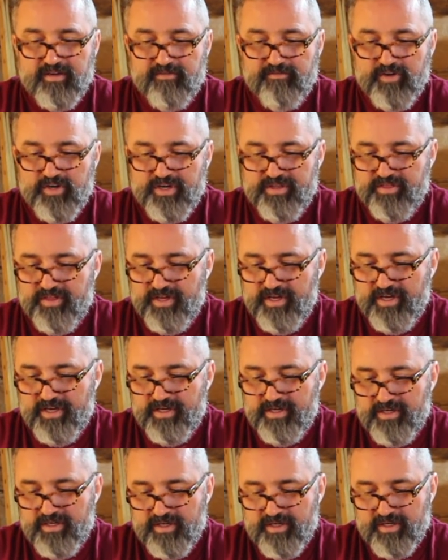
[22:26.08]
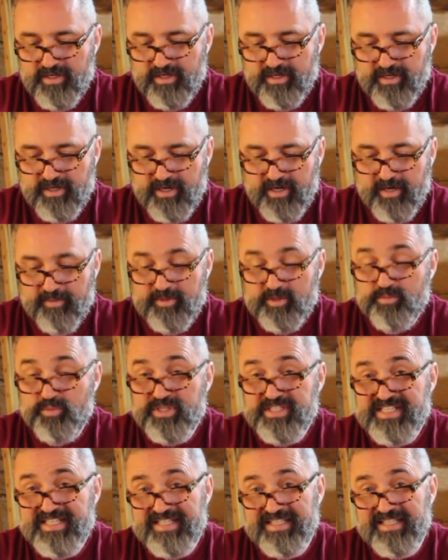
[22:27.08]
Very thin. Is
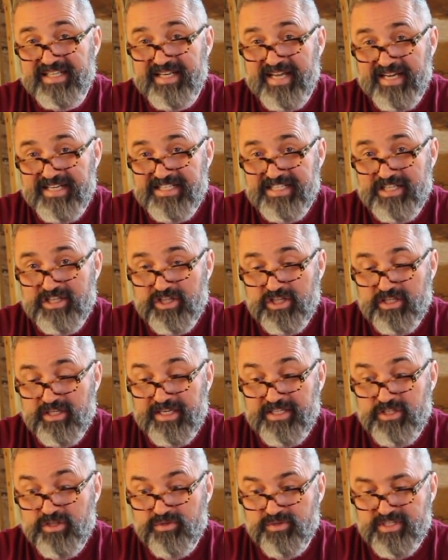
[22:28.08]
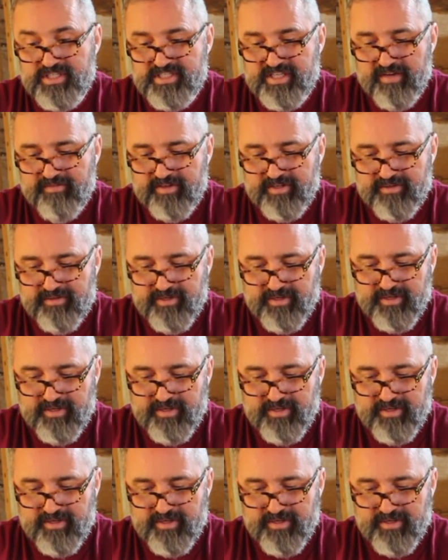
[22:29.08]
printed in the 1937,